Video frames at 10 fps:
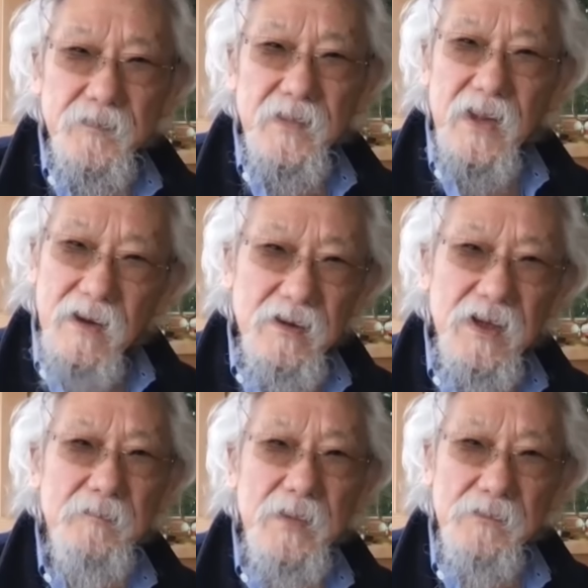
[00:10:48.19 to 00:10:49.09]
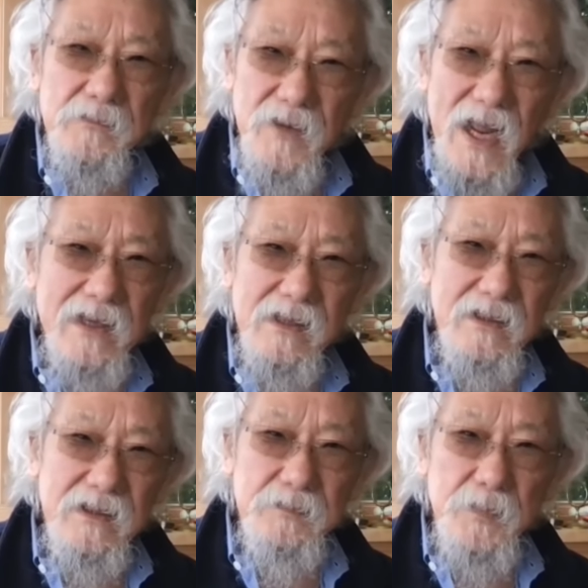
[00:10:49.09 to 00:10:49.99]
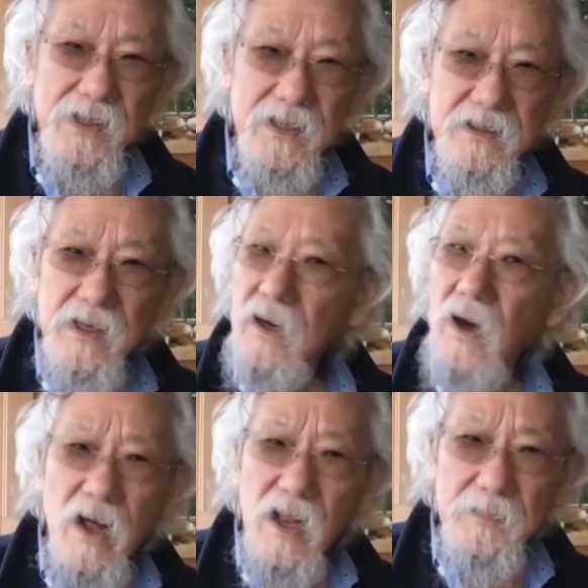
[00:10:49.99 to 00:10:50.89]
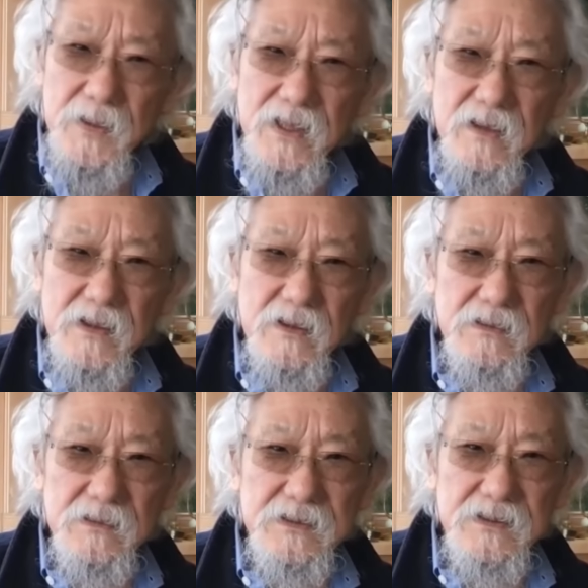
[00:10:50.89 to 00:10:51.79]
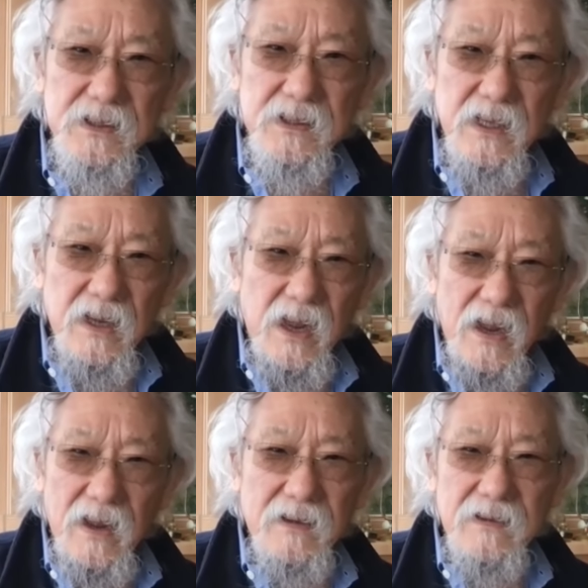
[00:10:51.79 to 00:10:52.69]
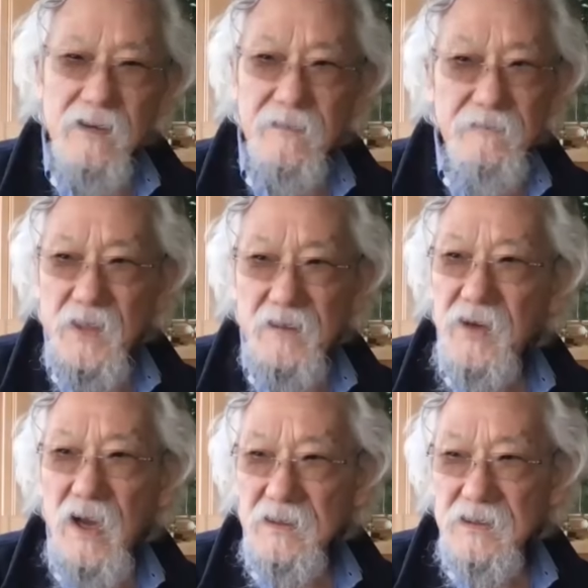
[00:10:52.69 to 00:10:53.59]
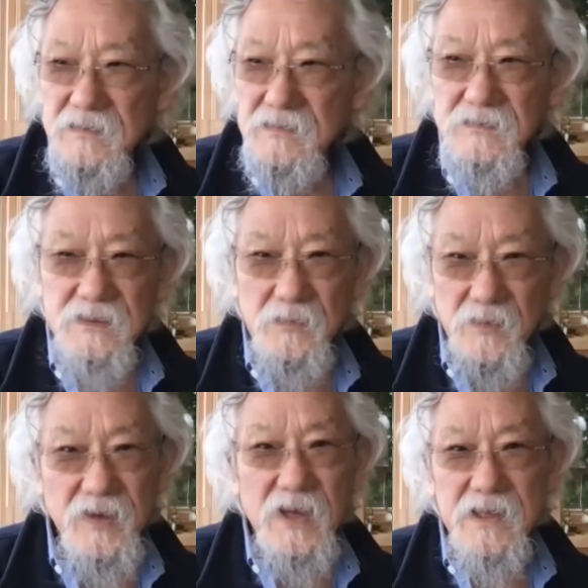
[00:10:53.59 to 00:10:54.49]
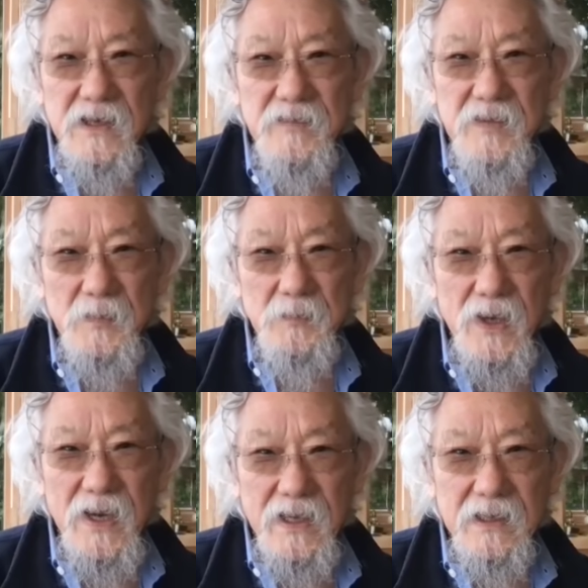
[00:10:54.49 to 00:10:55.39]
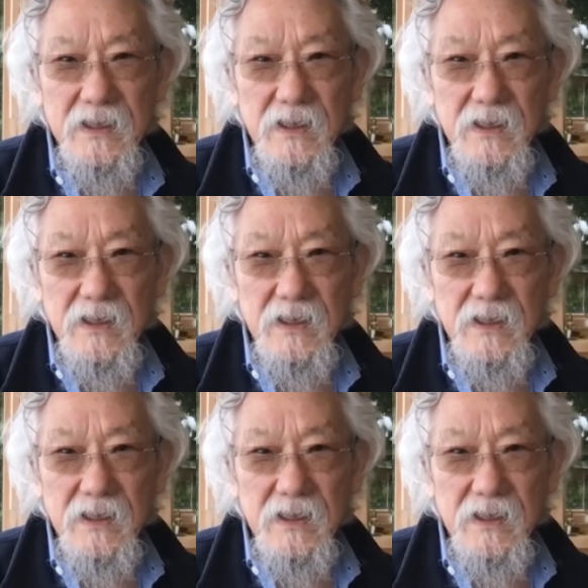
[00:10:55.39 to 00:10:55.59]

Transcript: The herring have been radically depleted all up and down the coast, and we've got to give them a break.